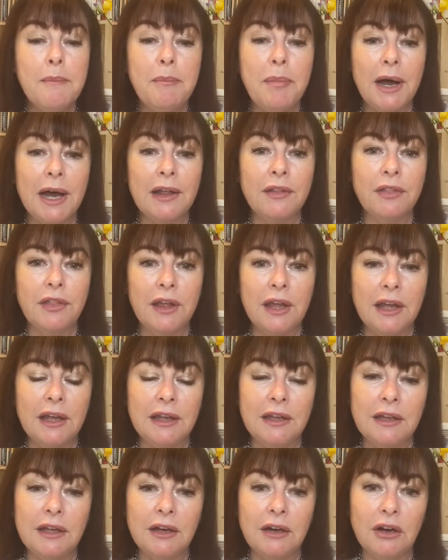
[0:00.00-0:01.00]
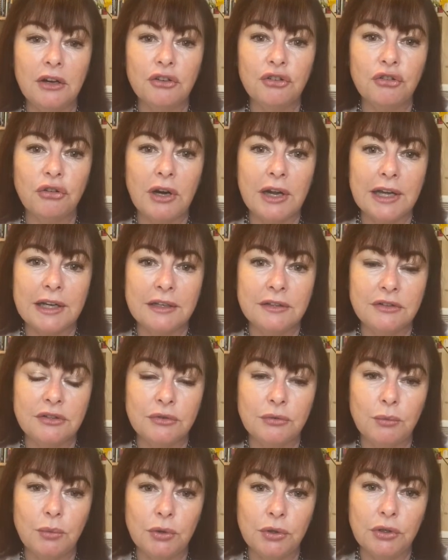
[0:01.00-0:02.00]
but they are trying
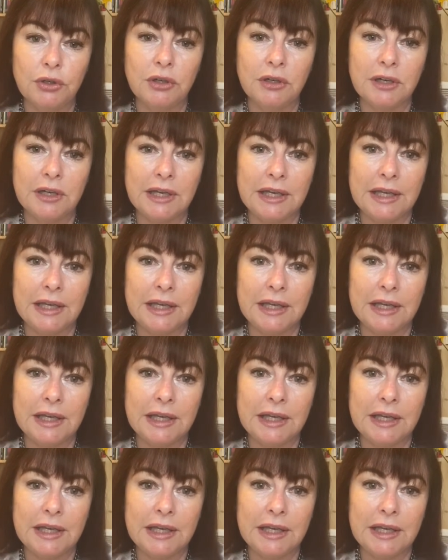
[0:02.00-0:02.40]
to work